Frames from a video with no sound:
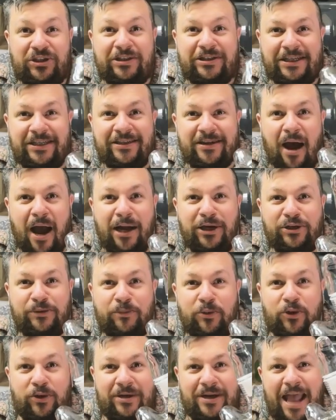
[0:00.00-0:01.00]
designed to
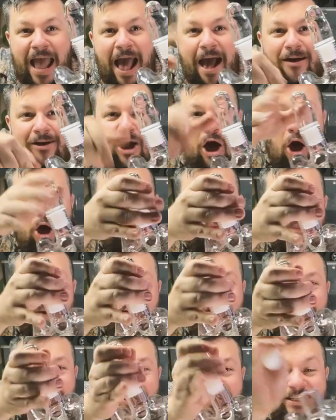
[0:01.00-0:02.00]
put alcohol
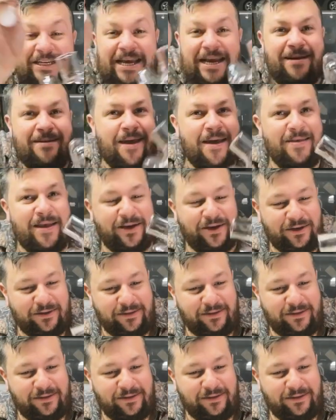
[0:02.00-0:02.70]
beverages in, and then